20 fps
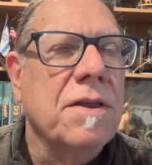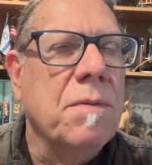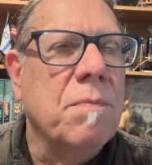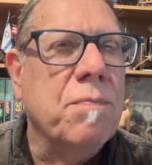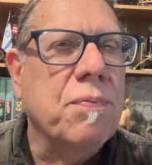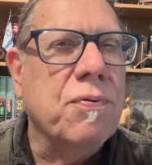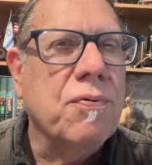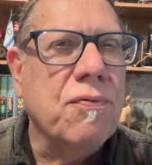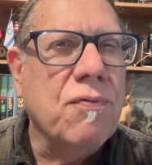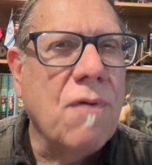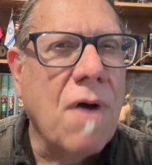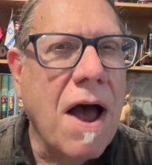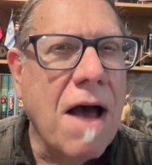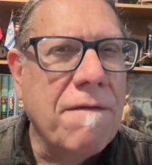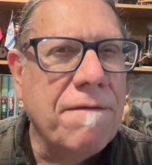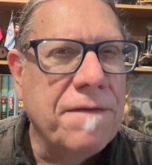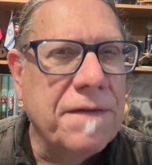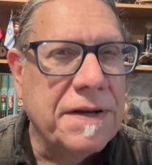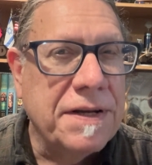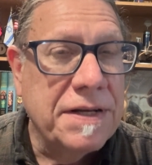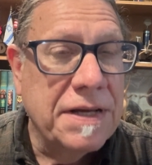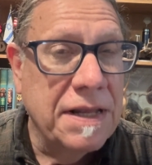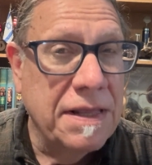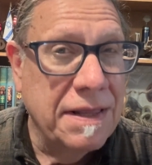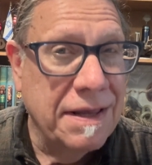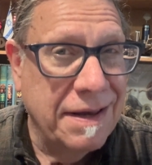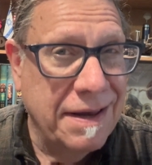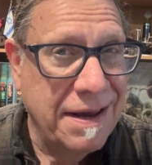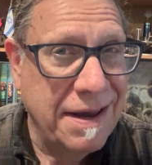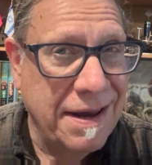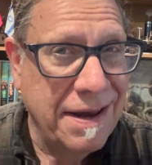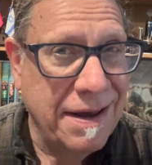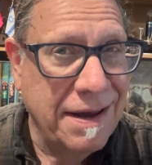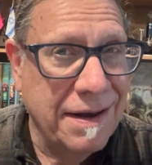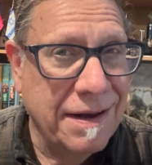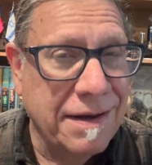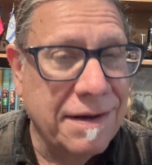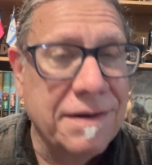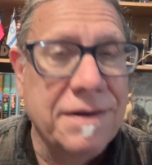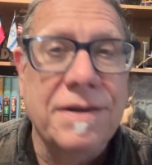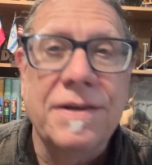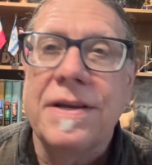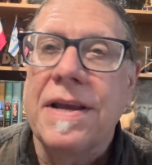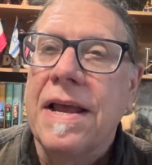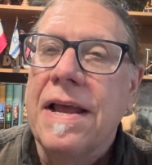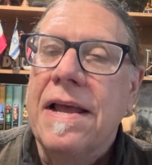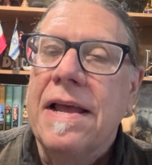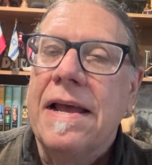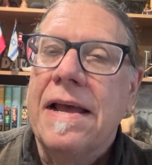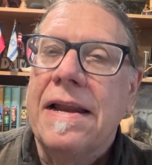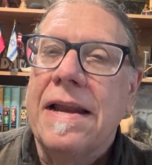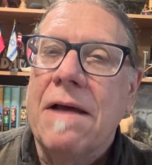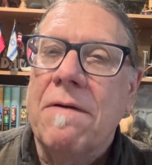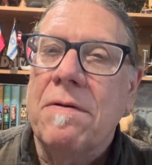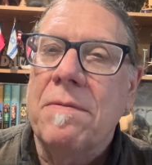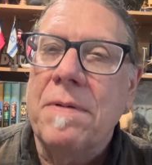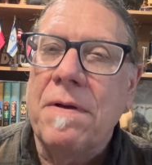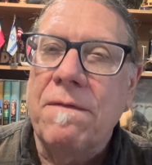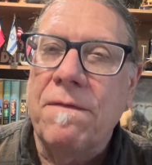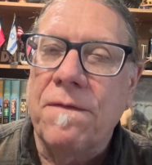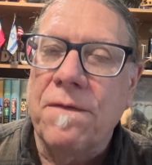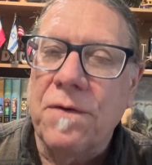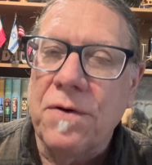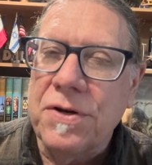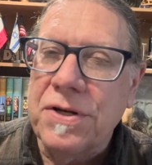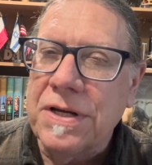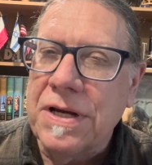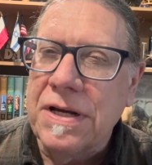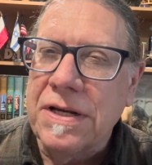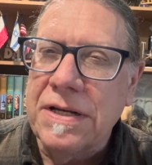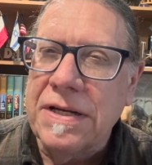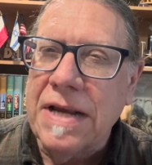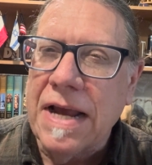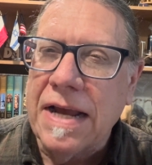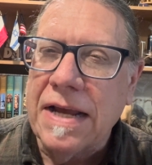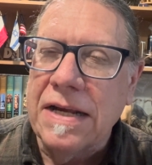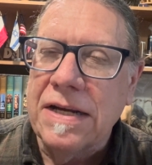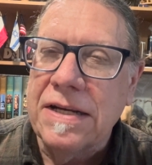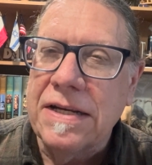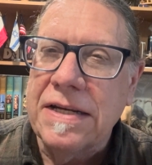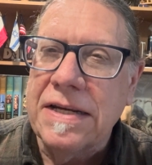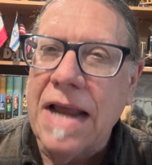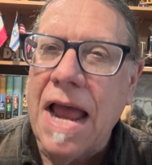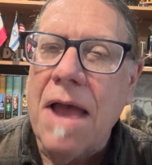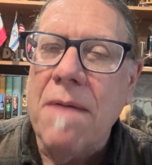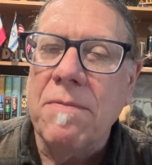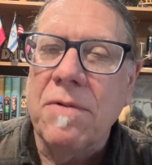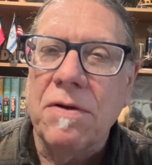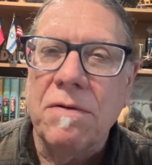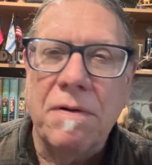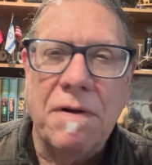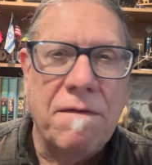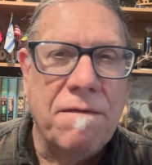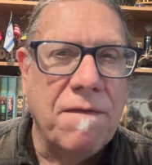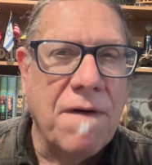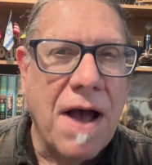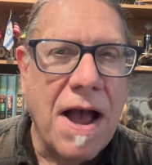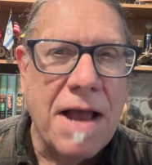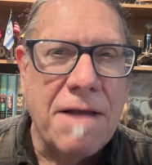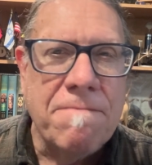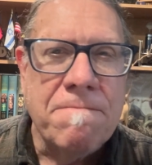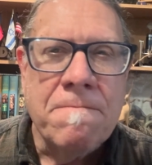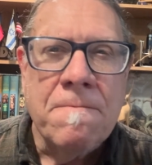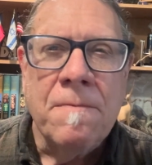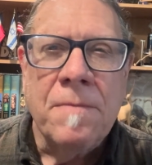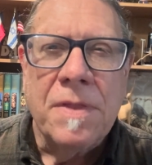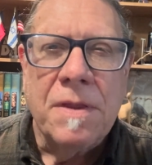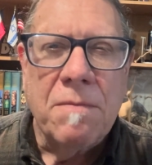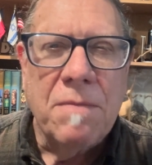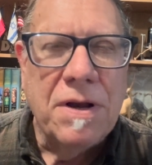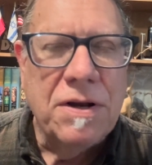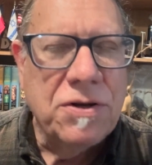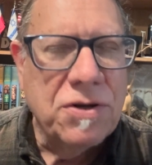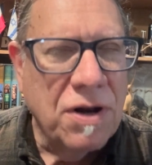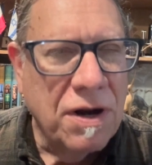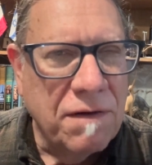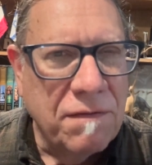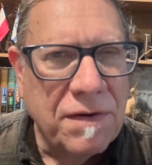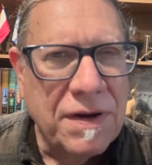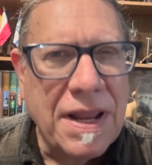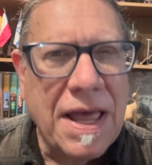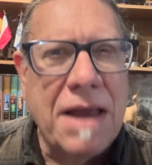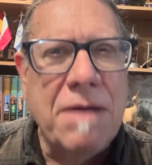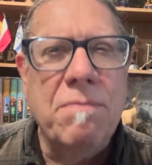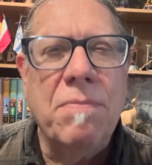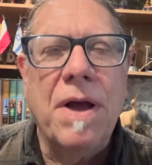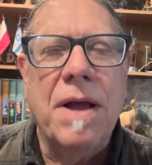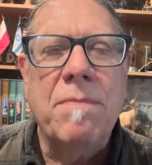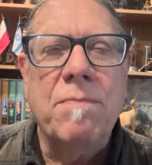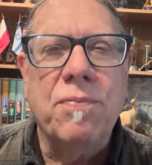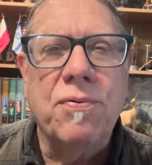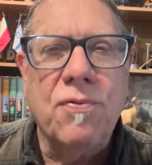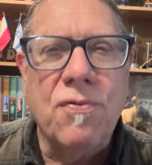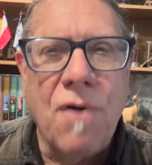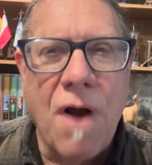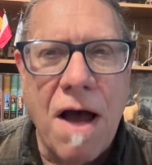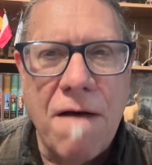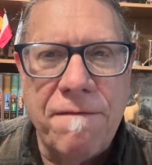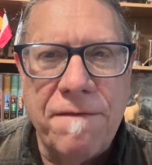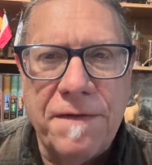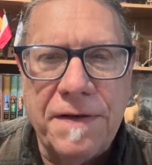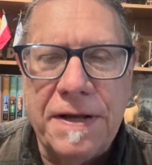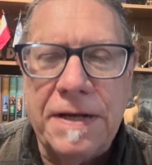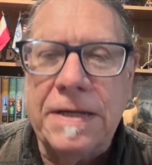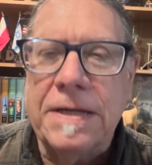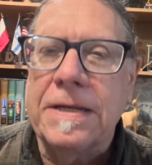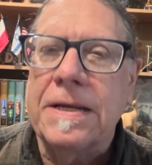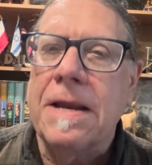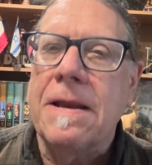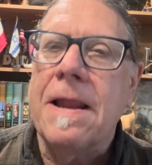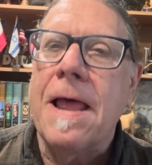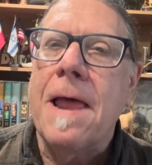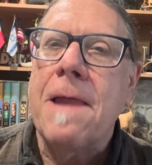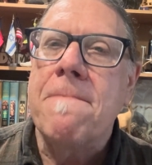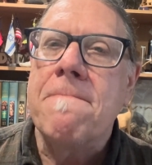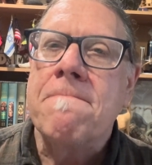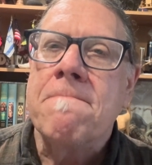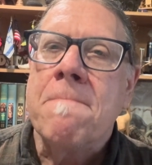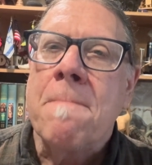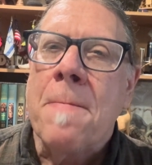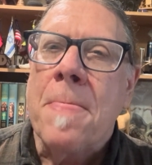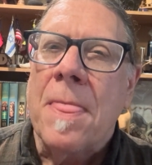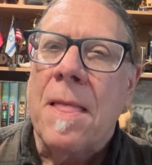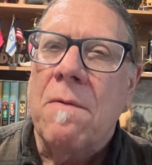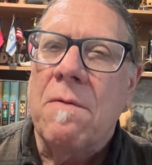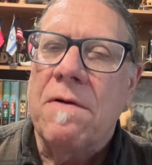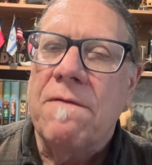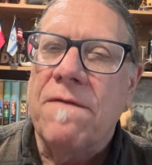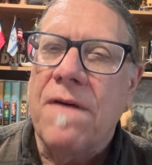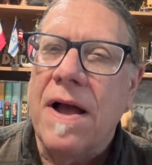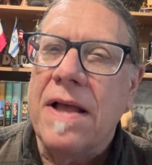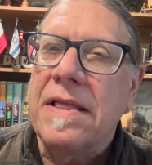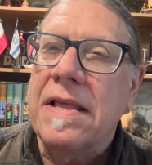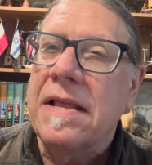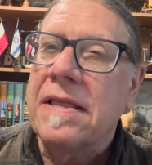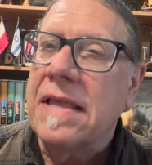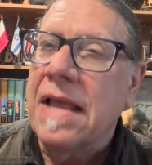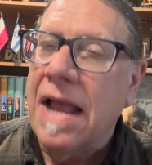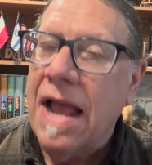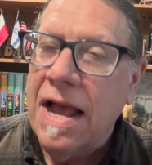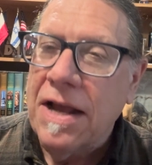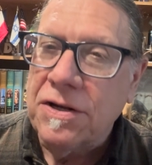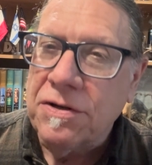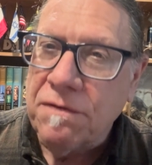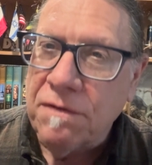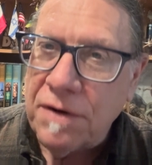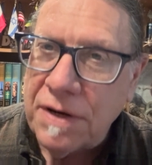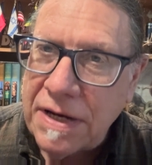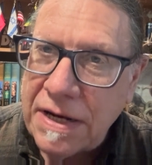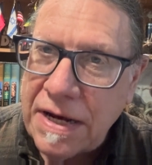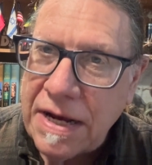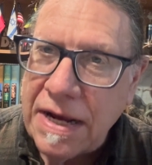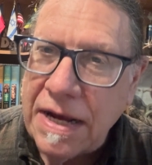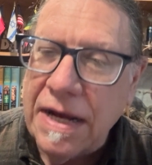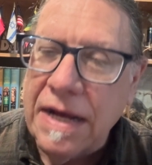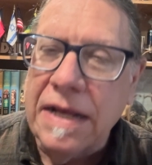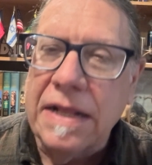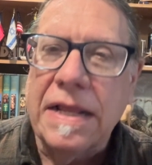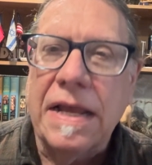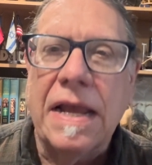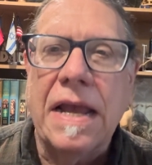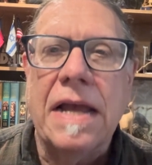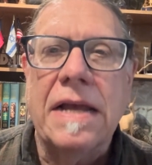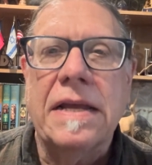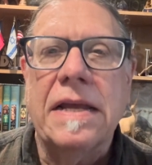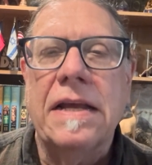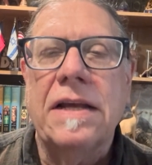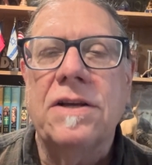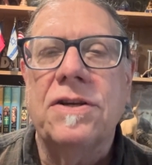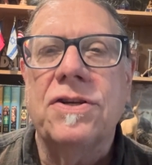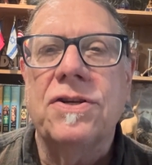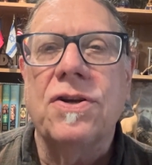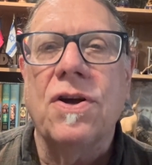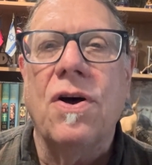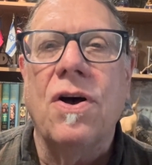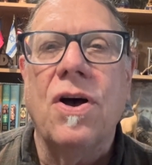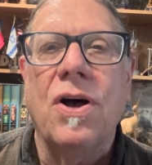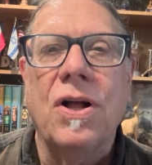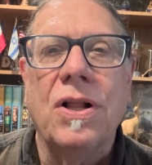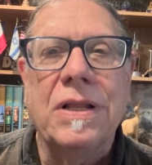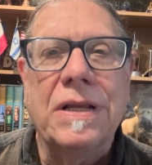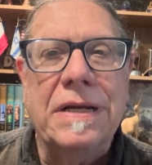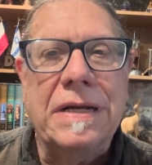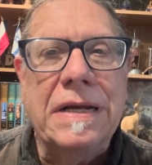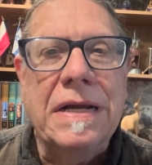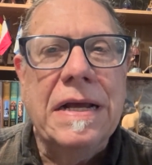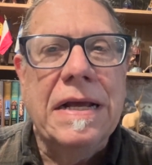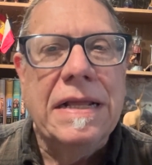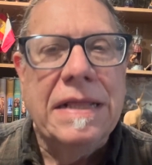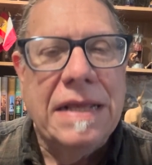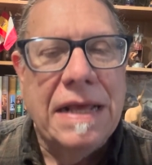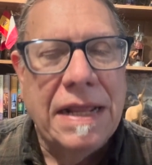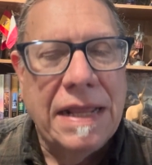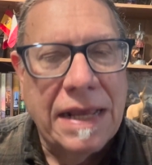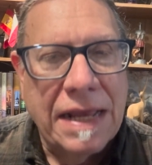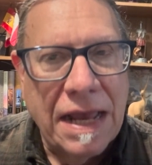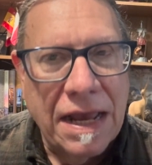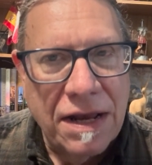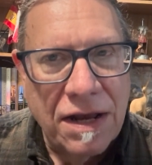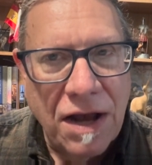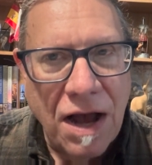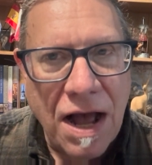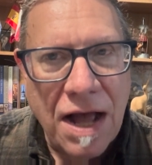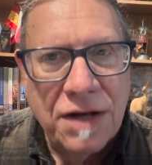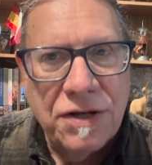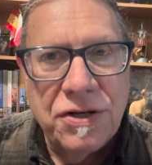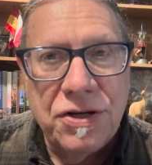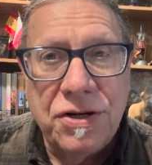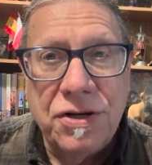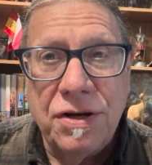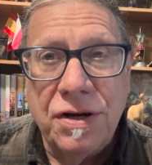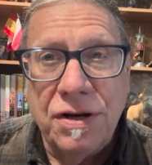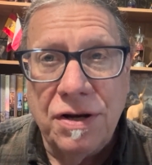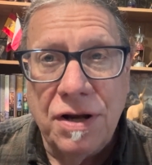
prophets and the kings. And that would be 1st and 2nd Samuel. We find being sort of led by prophets. And then we find that they ask for a king, and they get King Saul, and then they get God's